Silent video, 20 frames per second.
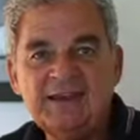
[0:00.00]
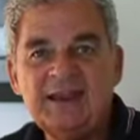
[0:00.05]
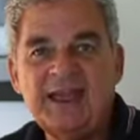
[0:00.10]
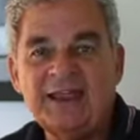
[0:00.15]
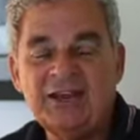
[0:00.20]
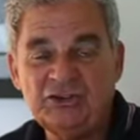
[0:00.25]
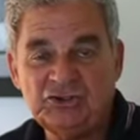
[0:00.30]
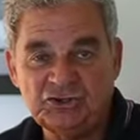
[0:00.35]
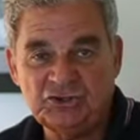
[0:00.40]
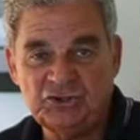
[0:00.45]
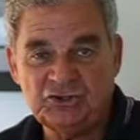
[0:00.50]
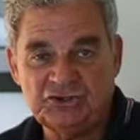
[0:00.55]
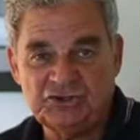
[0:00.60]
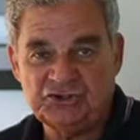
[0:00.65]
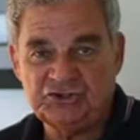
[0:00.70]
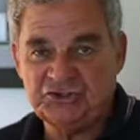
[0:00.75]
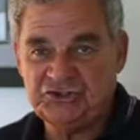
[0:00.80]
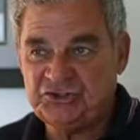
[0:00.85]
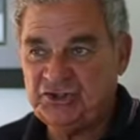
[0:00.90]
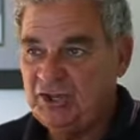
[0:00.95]
nine
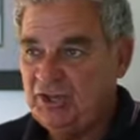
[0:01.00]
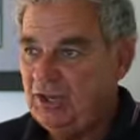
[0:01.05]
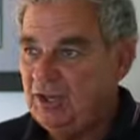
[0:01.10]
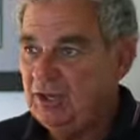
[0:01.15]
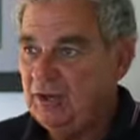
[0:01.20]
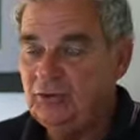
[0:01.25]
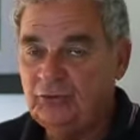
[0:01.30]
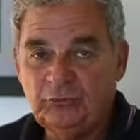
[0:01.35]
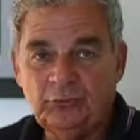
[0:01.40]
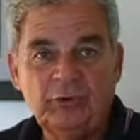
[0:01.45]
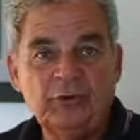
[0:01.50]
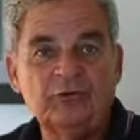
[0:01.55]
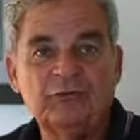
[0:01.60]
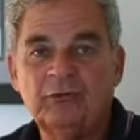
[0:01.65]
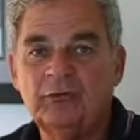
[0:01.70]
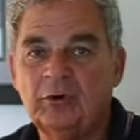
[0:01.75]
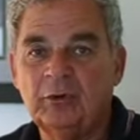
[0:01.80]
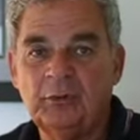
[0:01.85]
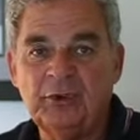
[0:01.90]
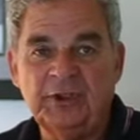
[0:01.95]
churches in three or
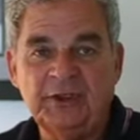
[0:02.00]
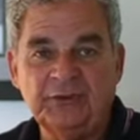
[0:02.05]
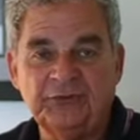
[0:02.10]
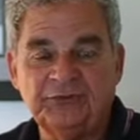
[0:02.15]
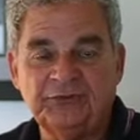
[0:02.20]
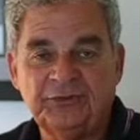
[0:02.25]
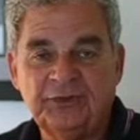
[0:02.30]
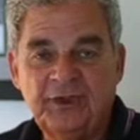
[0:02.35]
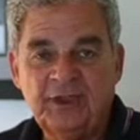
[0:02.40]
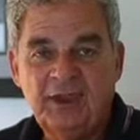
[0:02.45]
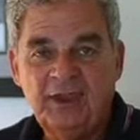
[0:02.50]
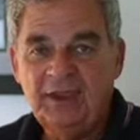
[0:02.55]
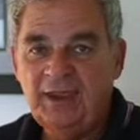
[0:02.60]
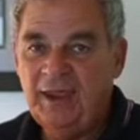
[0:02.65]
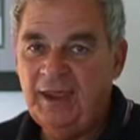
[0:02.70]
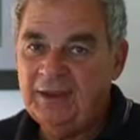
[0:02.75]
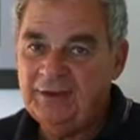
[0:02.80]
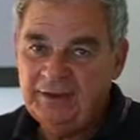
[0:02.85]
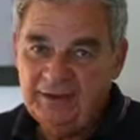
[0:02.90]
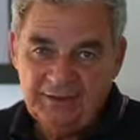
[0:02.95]
four weeks.
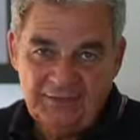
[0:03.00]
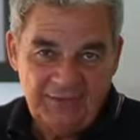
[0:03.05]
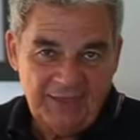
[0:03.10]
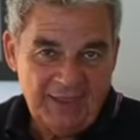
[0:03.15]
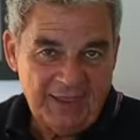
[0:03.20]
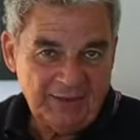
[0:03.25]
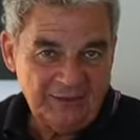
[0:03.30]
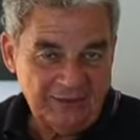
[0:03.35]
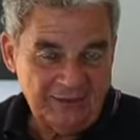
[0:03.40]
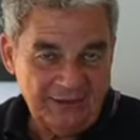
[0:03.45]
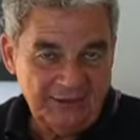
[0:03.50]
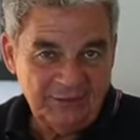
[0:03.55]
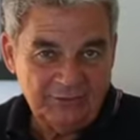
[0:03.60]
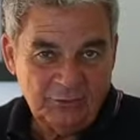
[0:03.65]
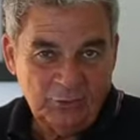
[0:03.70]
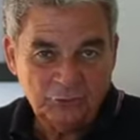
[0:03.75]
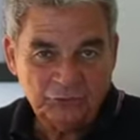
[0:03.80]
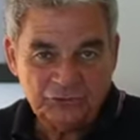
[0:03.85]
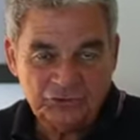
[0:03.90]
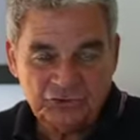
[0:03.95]
And in that, in
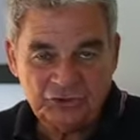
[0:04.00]
those